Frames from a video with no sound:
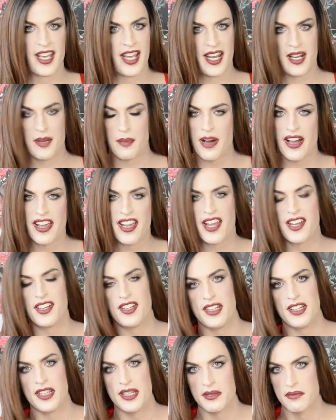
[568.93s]
and buy
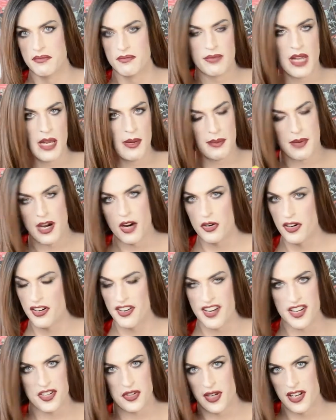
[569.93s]
any baby powder
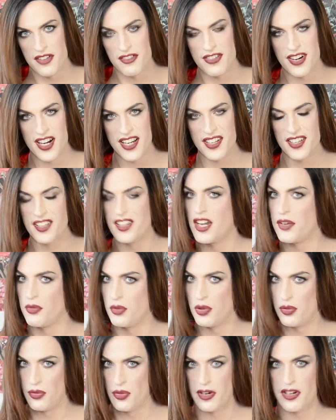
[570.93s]
that you can find. That
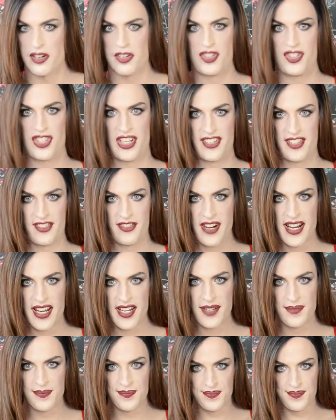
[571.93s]
will work just
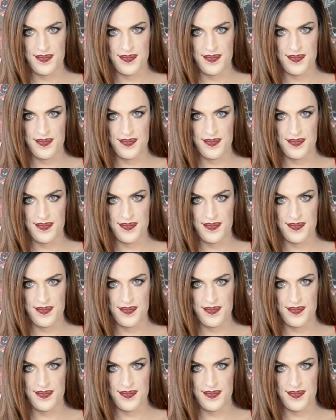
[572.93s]
fine.